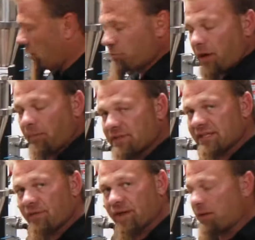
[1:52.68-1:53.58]
Welch
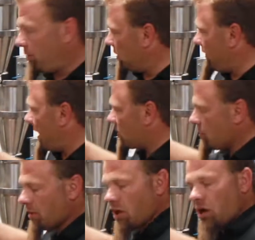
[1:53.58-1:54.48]
pump and see if it can pull a
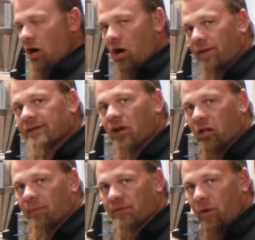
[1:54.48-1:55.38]
vacuum on this
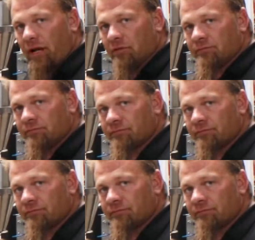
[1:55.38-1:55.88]
column as well.